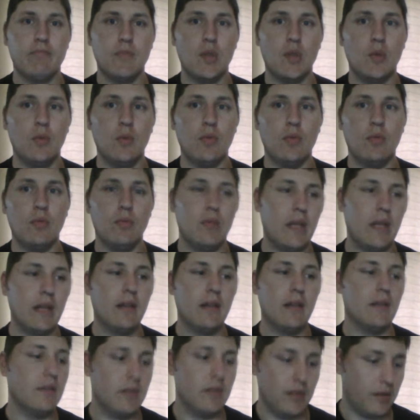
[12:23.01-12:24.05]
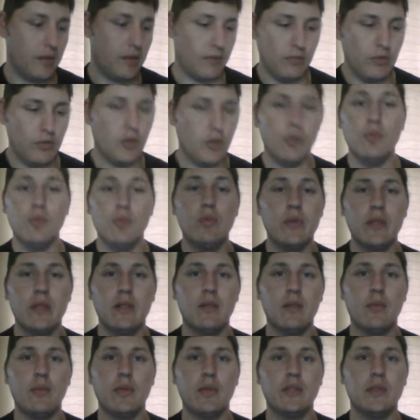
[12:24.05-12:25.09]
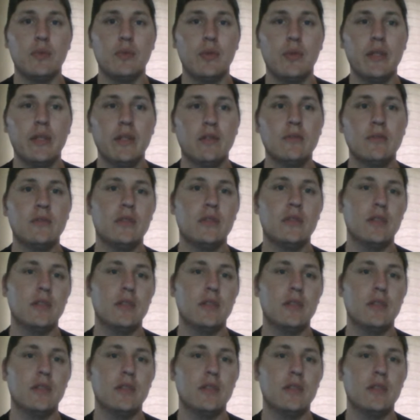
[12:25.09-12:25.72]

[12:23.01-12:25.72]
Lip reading: do that, you know, do with it what you will.